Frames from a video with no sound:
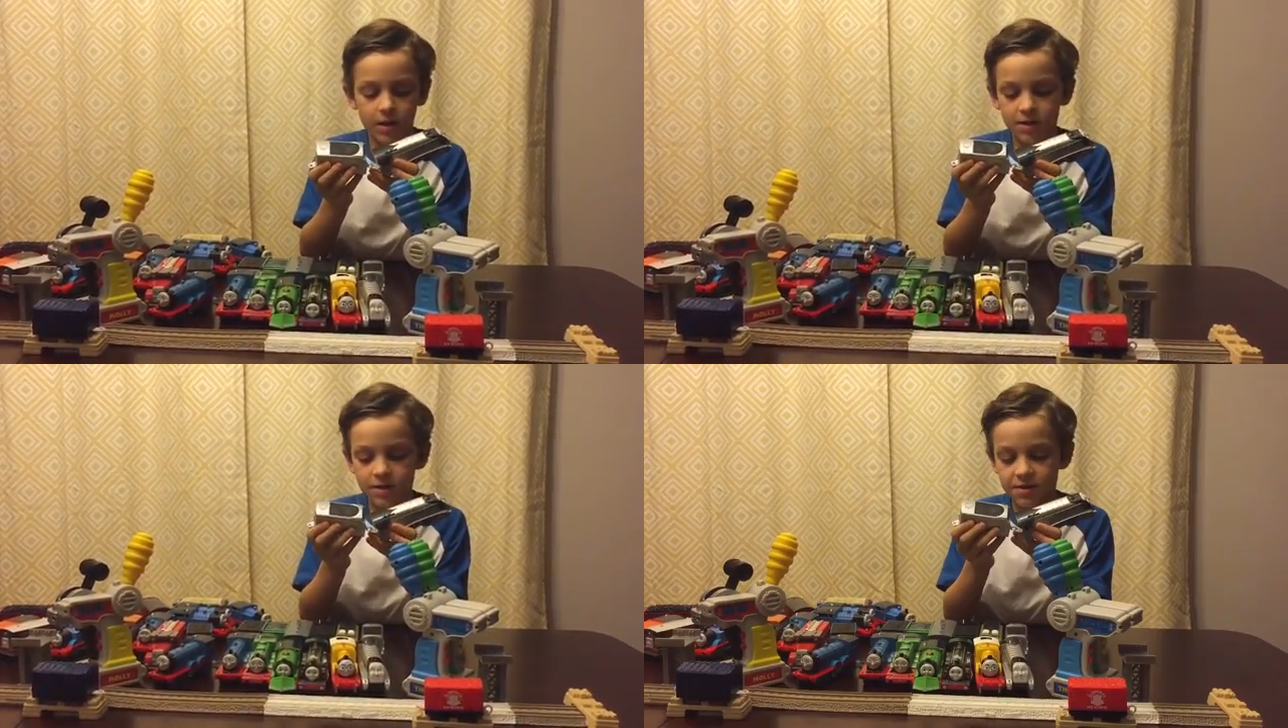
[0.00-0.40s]

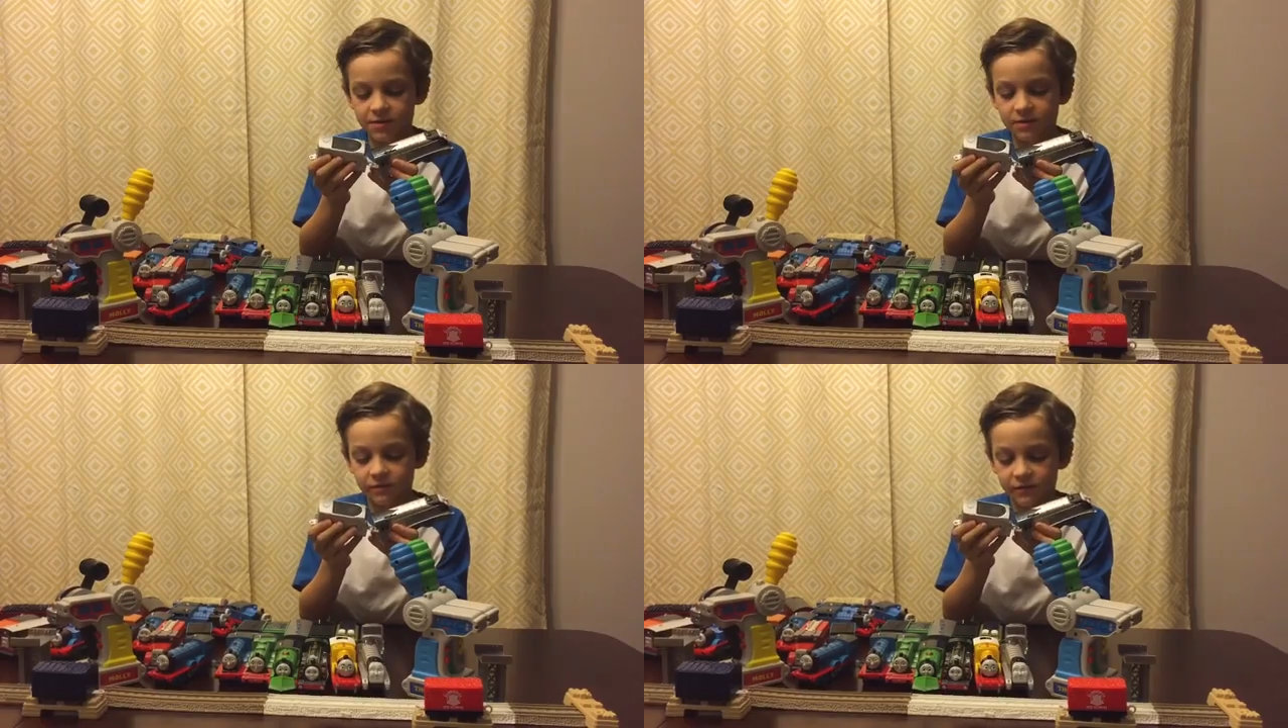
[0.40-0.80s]
and
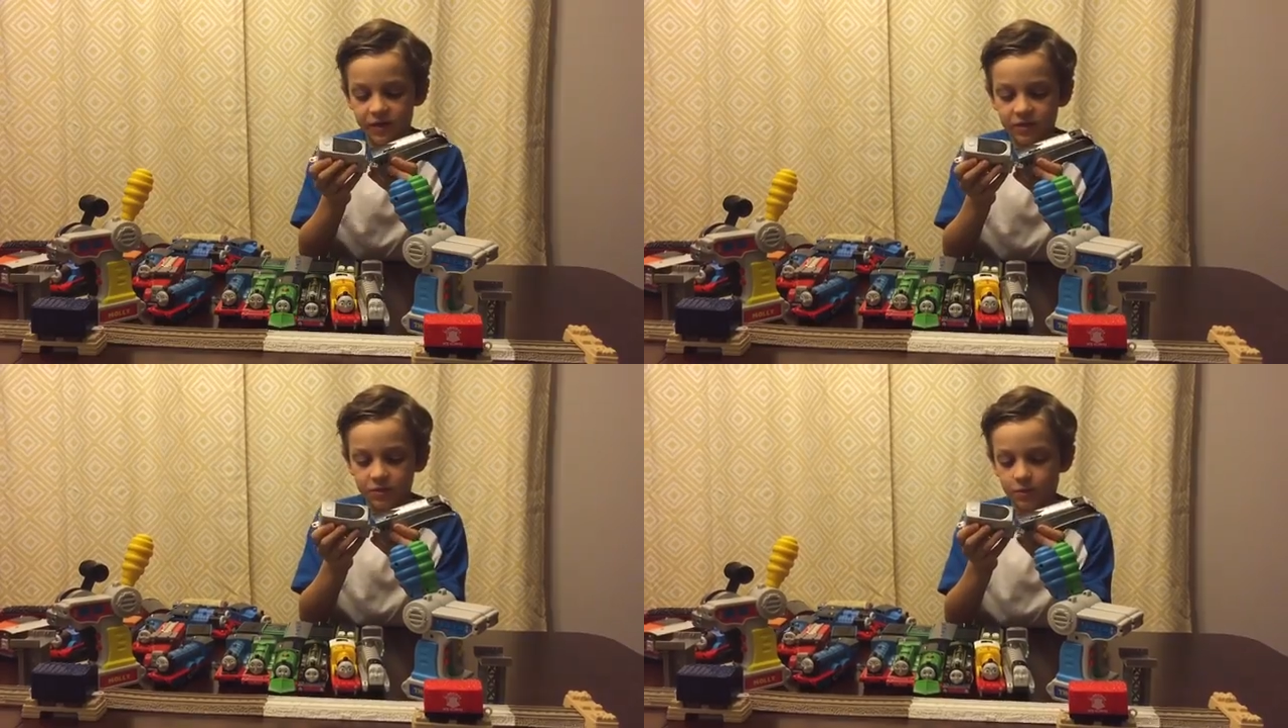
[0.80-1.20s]
he's
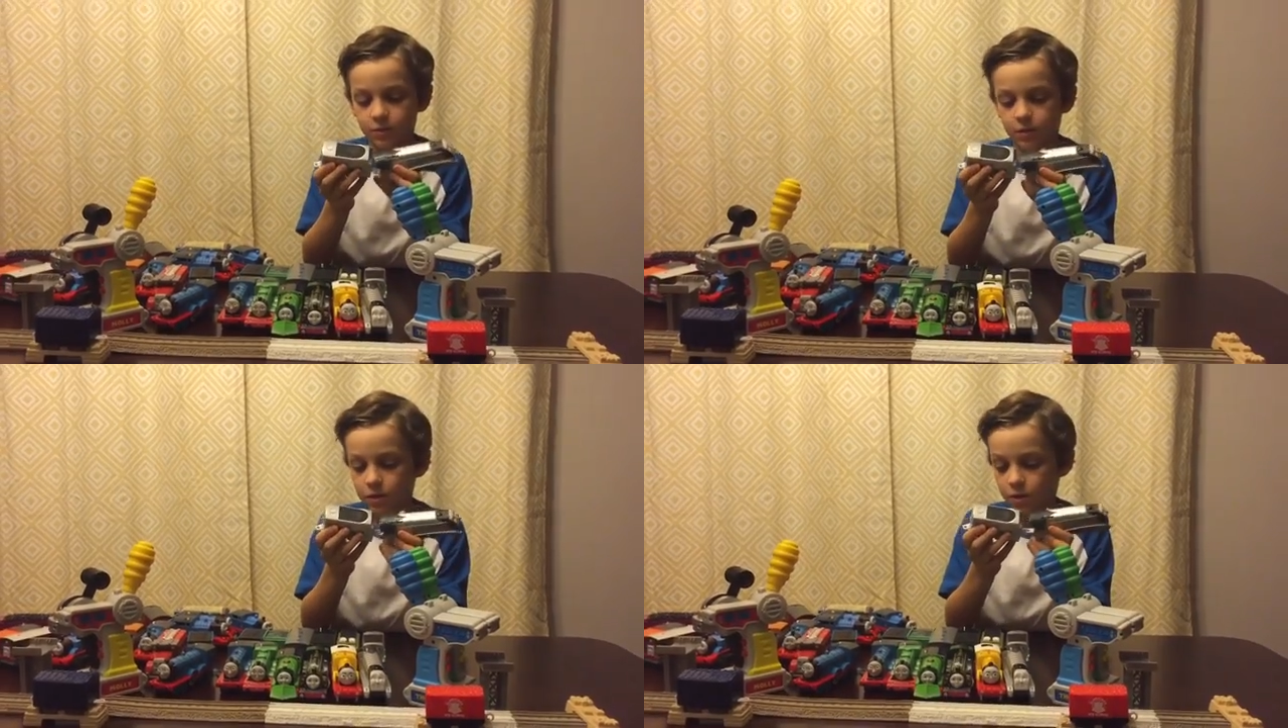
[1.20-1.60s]
faster
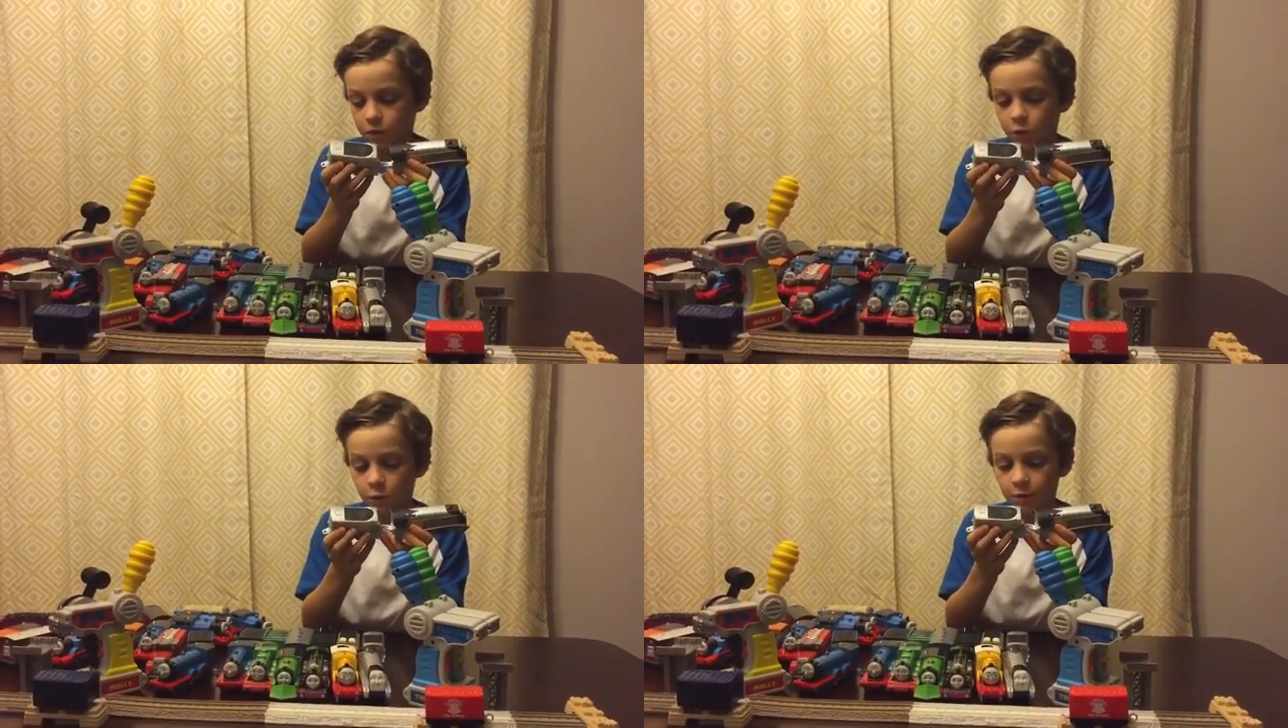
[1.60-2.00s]
than
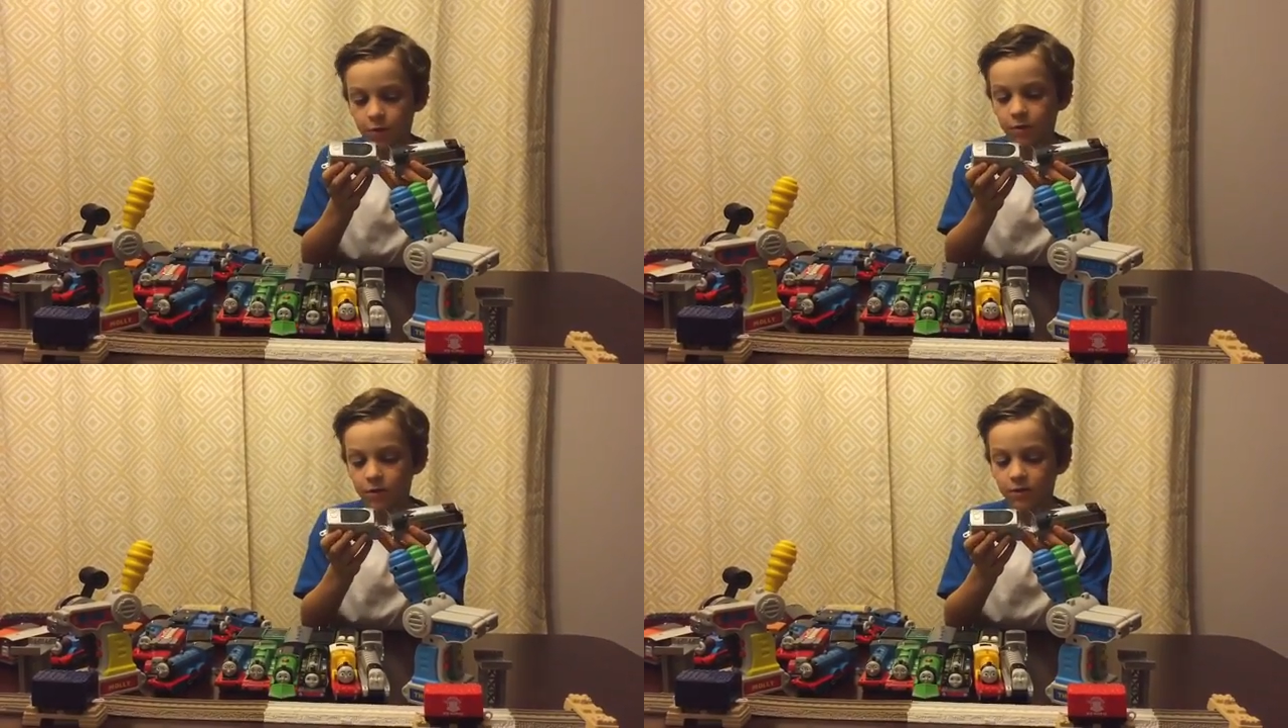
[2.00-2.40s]

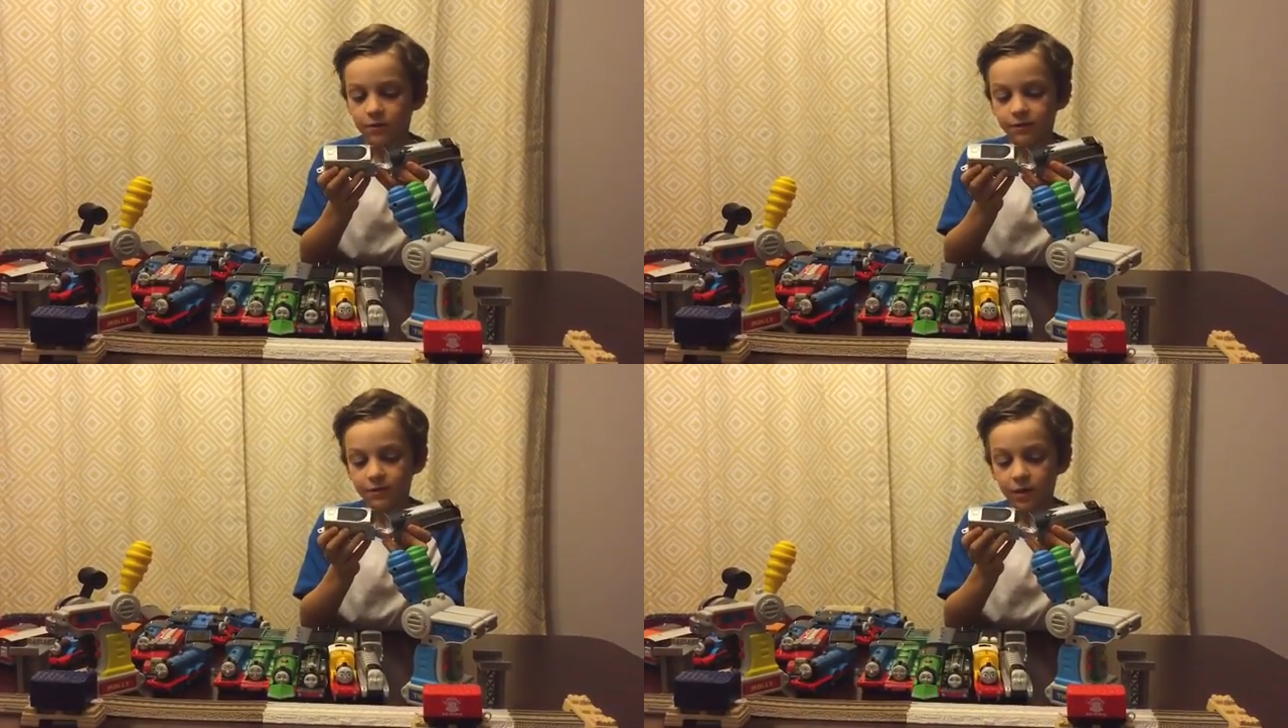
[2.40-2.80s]
Gordon
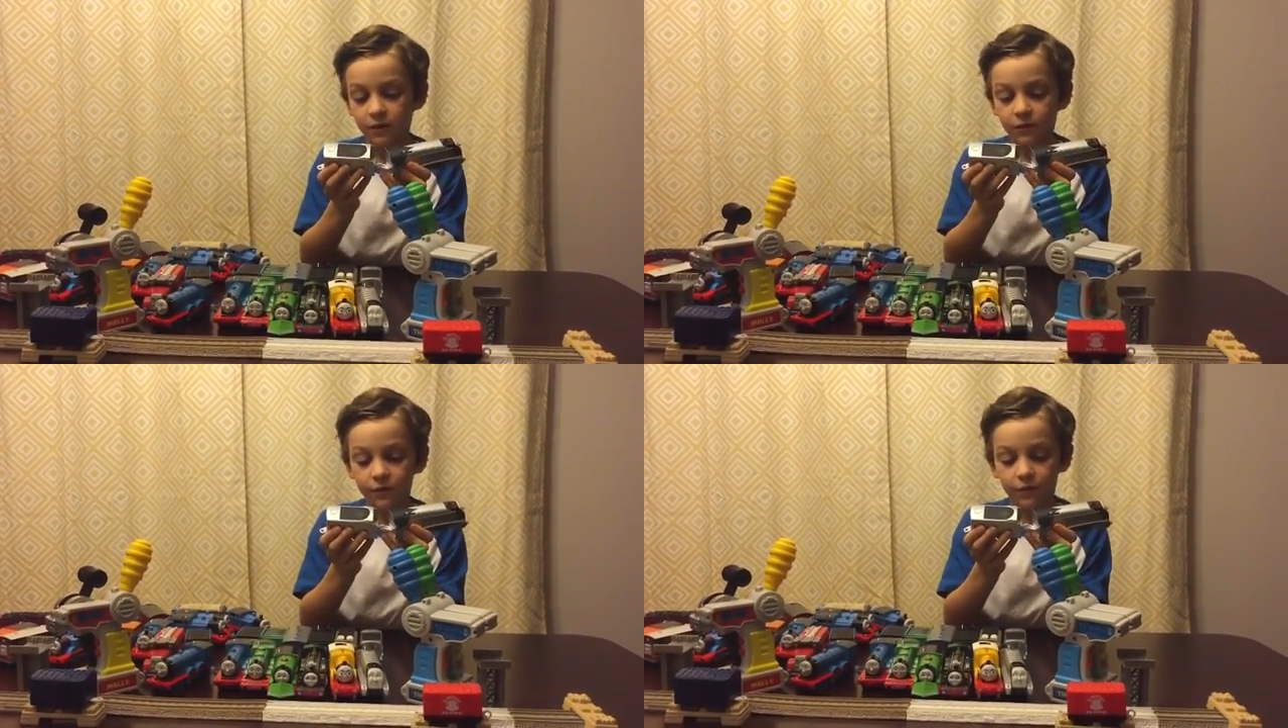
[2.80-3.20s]
and stuff.